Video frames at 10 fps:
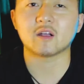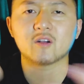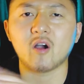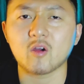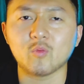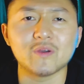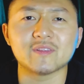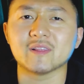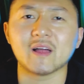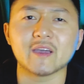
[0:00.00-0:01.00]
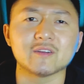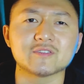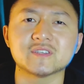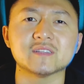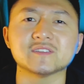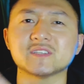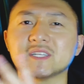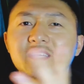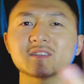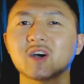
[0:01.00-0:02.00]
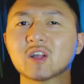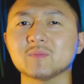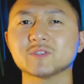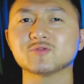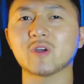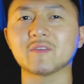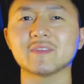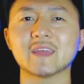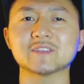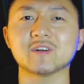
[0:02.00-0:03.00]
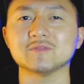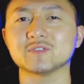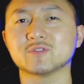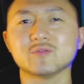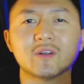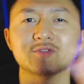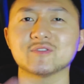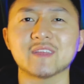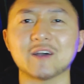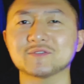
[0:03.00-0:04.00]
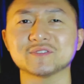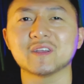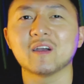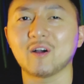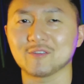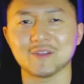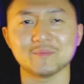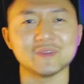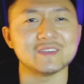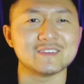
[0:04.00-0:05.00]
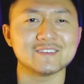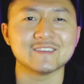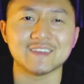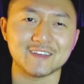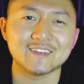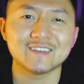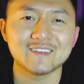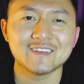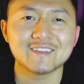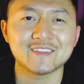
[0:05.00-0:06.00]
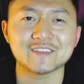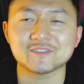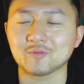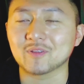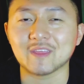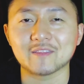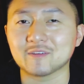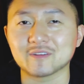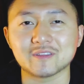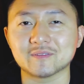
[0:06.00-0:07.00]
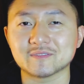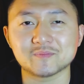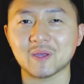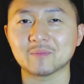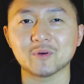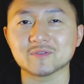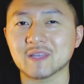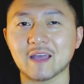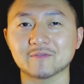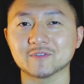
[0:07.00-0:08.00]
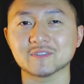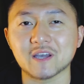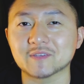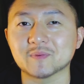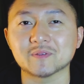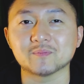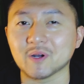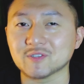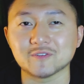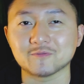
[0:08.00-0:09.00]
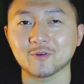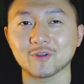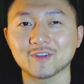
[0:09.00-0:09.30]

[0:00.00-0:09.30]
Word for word: A car with LiDARs and city autonomous driving that's under 200,000 RMB. Yeah. That's the one that they're gonna spend most advertisement budget for.